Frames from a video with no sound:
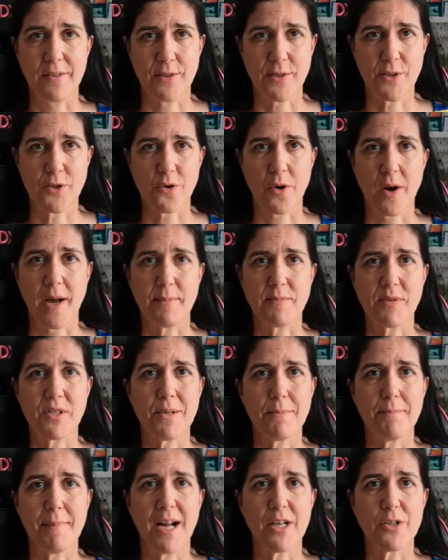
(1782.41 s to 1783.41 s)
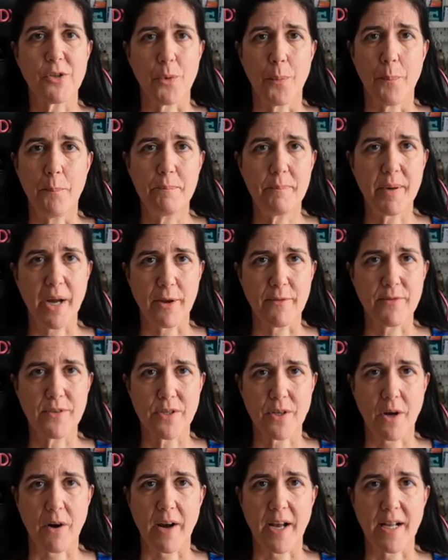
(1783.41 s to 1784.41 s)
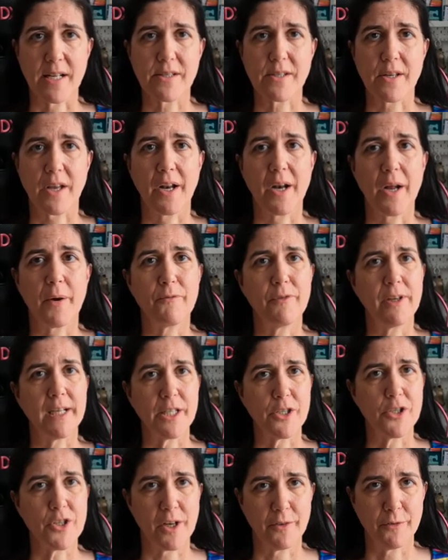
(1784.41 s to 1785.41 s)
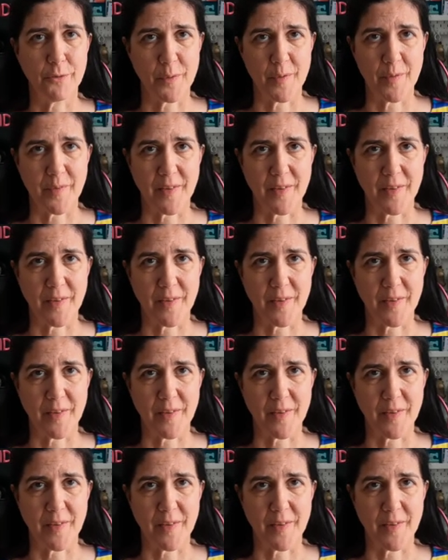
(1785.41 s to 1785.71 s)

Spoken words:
the stripes to match on both sides, and I'm really chuffed with